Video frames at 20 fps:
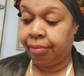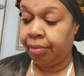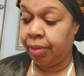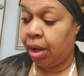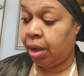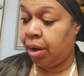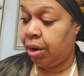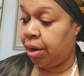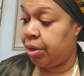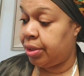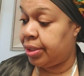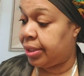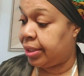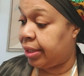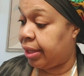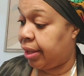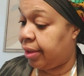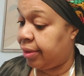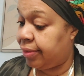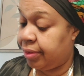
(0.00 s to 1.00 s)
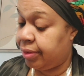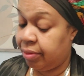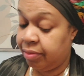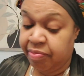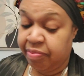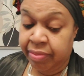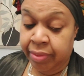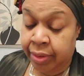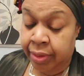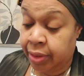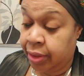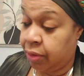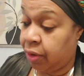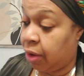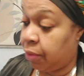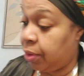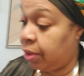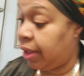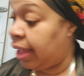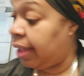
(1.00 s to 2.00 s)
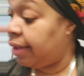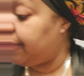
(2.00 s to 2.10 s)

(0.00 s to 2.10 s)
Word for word: her stuff. So I will have